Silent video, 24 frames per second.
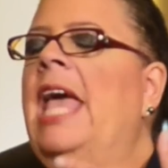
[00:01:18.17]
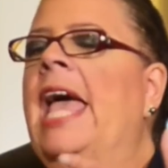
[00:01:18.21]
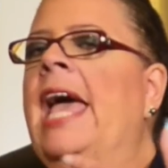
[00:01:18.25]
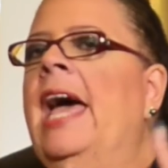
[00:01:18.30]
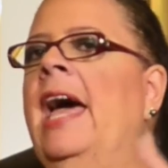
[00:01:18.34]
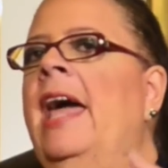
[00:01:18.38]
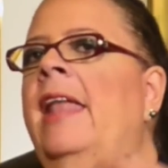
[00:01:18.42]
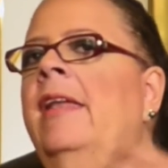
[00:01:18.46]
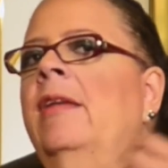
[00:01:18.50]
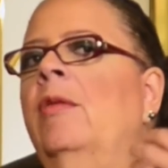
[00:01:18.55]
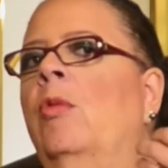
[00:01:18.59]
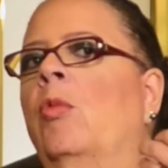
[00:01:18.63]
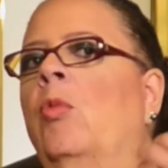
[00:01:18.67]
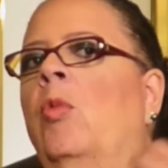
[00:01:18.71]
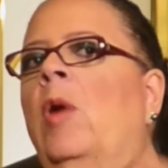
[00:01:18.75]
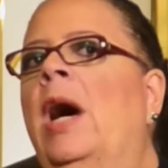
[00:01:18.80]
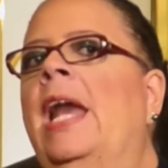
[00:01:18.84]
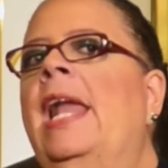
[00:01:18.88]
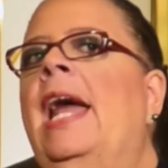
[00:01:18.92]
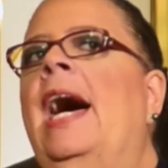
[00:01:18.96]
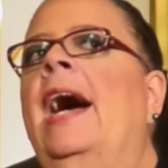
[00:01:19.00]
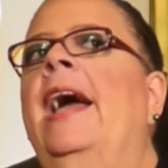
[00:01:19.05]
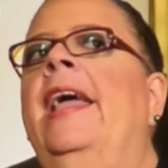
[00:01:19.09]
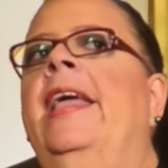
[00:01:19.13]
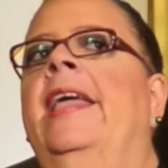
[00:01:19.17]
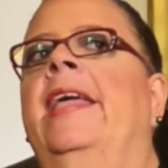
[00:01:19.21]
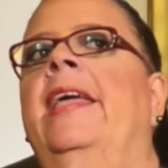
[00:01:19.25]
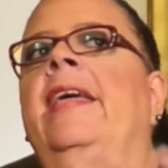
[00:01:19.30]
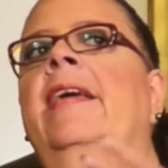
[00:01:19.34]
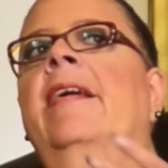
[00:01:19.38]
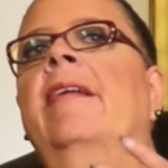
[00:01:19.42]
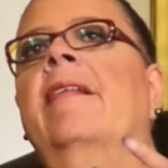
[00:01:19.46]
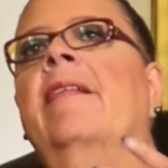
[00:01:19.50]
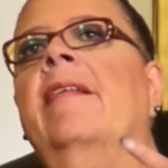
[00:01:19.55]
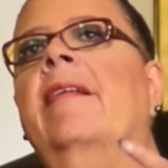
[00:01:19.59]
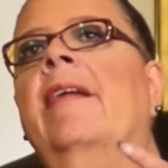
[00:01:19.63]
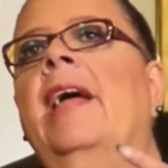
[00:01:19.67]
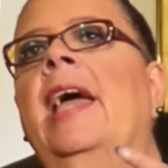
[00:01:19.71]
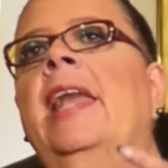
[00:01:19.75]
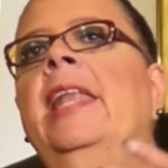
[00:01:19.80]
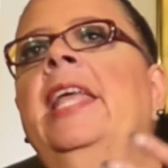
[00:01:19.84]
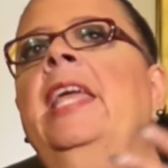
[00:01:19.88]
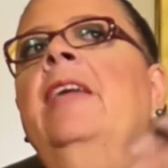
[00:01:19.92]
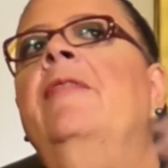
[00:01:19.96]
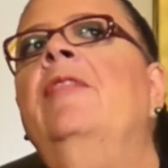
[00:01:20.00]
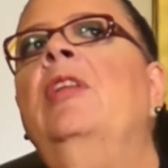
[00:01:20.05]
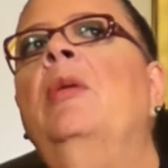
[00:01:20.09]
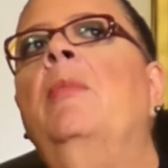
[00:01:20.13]
And what I hear,
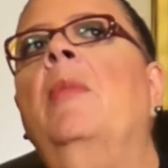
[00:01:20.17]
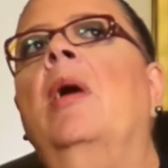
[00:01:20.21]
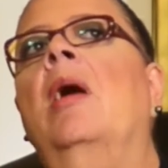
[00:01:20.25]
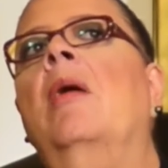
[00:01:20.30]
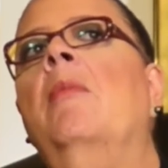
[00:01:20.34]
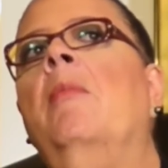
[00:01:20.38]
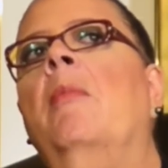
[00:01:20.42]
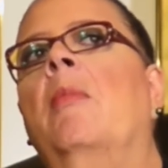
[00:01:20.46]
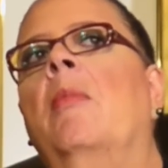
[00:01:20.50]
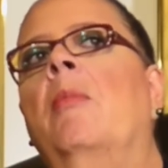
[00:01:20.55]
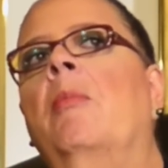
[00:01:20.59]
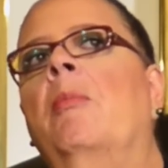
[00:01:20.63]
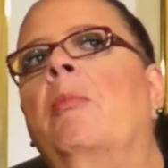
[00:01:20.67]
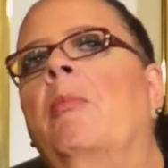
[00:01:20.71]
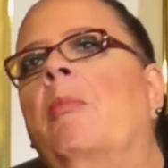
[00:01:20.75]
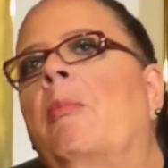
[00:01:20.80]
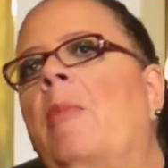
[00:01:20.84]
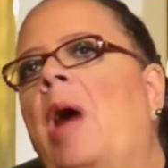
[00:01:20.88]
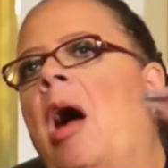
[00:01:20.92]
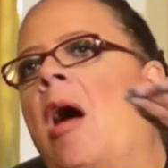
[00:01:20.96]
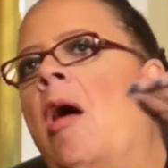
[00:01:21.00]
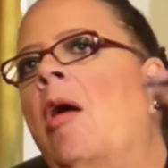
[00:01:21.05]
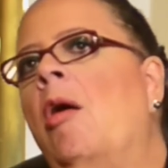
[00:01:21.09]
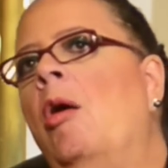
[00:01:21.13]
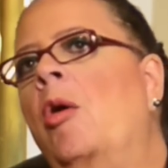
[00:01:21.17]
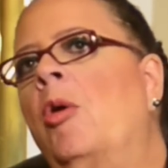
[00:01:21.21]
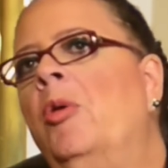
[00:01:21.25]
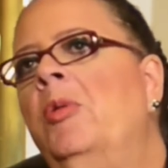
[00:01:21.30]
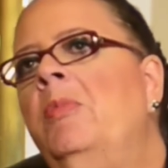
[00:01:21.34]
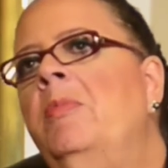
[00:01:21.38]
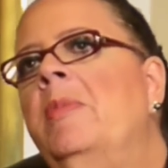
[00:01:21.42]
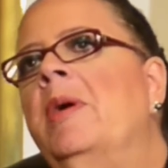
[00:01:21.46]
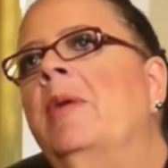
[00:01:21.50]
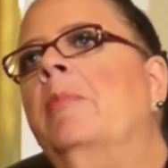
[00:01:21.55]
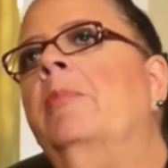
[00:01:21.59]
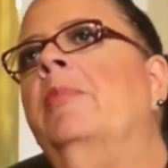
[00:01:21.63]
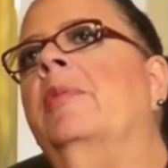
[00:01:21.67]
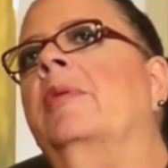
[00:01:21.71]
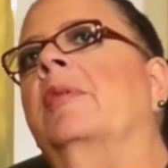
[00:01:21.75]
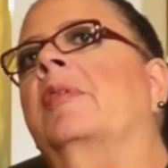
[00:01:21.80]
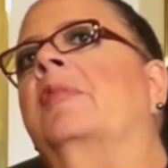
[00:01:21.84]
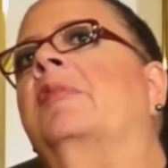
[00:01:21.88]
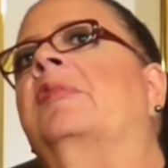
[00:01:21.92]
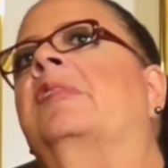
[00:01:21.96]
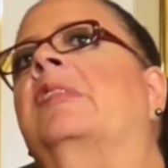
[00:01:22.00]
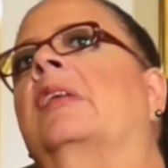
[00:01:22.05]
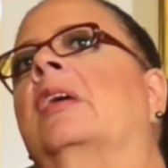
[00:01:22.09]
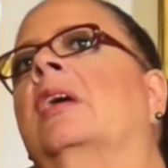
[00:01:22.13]
and even among our own
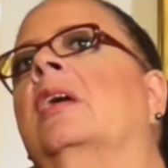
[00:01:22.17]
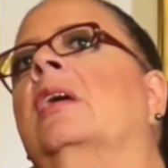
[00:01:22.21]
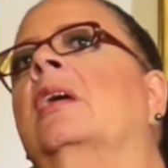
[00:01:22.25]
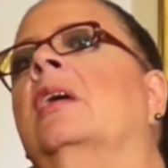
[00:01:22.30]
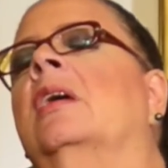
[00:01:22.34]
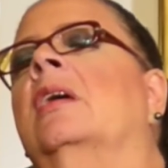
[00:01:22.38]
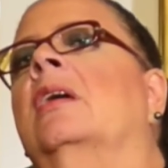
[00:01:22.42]
members,